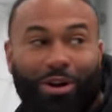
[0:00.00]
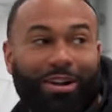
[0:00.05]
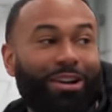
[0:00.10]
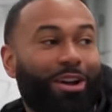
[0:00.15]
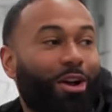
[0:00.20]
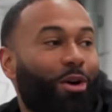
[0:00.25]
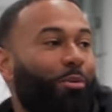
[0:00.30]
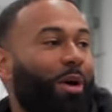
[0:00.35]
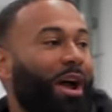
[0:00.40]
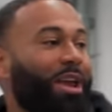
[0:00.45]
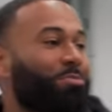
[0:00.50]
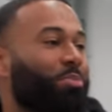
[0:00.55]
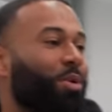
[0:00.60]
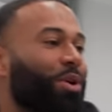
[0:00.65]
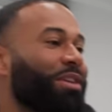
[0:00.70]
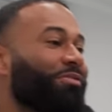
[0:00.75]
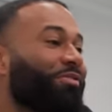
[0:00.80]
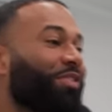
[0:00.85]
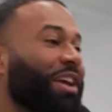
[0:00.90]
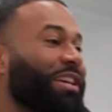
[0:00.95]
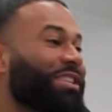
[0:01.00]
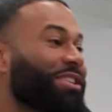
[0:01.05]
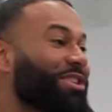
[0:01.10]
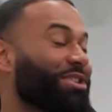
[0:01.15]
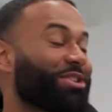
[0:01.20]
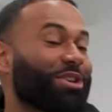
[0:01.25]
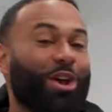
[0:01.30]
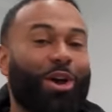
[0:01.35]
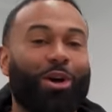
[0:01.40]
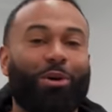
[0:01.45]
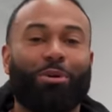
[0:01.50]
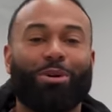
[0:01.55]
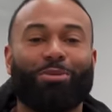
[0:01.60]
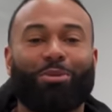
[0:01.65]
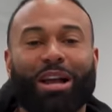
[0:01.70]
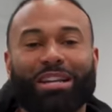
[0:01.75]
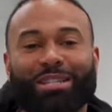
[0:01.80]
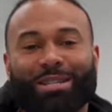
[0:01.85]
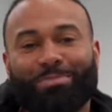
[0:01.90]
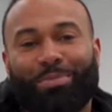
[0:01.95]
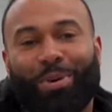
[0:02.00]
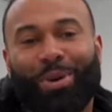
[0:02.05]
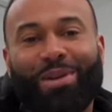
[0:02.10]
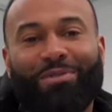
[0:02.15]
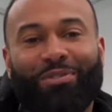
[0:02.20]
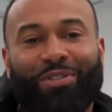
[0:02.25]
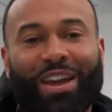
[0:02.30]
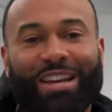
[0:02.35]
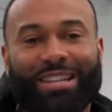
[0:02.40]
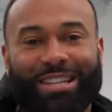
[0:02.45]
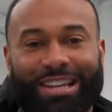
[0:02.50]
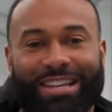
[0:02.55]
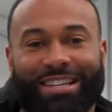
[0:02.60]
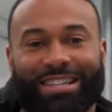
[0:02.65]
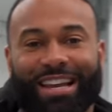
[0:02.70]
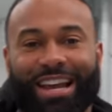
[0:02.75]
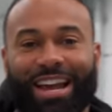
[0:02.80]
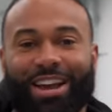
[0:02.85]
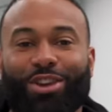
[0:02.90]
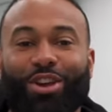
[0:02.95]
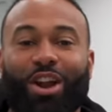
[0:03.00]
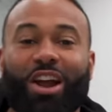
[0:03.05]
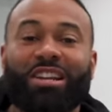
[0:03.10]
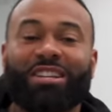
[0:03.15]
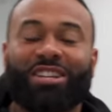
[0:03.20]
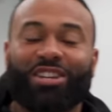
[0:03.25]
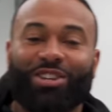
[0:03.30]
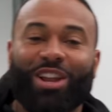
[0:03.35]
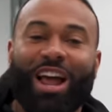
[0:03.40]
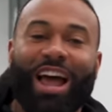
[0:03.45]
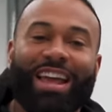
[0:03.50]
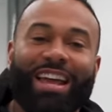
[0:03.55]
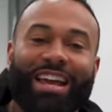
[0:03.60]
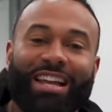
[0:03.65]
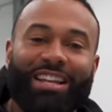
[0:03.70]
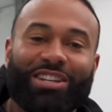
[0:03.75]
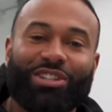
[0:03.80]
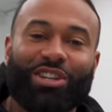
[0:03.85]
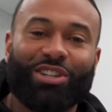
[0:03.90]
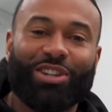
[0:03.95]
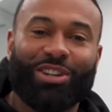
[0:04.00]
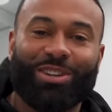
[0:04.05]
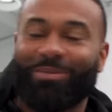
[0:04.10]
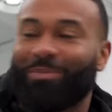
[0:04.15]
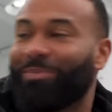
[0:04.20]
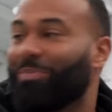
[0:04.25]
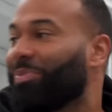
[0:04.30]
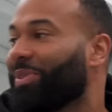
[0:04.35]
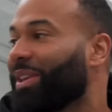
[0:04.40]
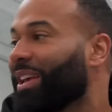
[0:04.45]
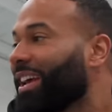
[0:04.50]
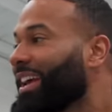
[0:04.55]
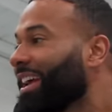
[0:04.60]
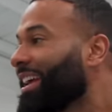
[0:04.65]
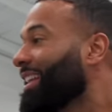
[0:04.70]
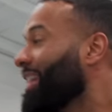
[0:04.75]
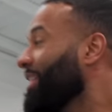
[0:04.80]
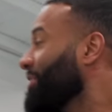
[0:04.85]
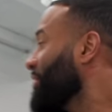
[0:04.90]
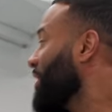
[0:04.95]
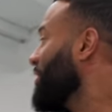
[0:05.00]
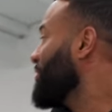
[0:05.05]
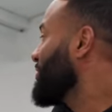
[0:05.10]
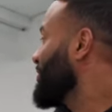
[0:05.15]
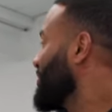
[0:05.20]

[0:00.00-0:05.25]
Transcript: cut. Why are you pulling faces? Why, why is he pulling faces? What, you know this is like? Rear wheel delete? Like, no,